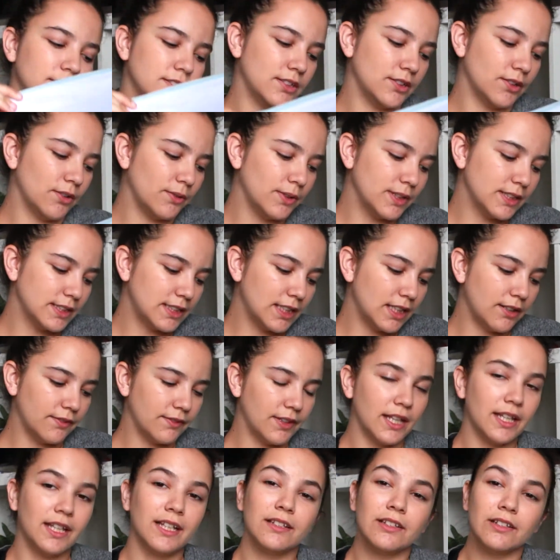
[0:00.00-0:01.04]
So instead
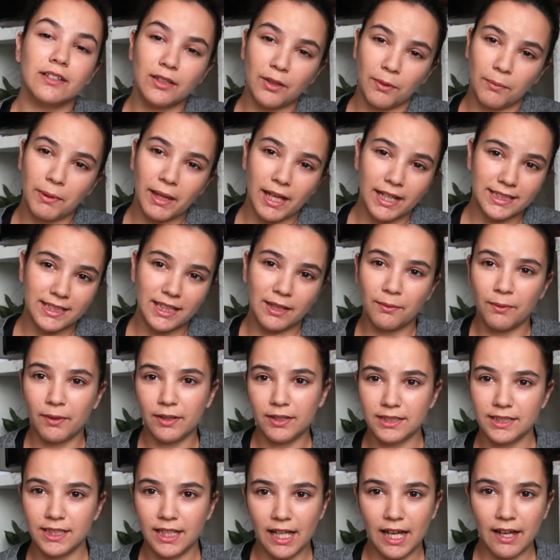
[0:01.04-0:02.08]
of getting the little plastic
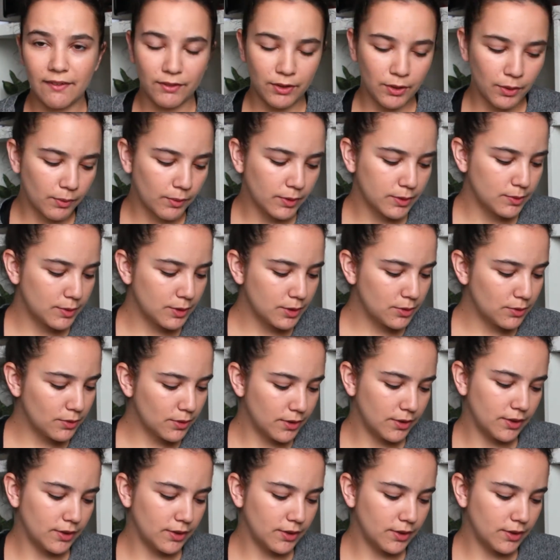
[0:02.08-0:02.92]
ones they have at the grocery store,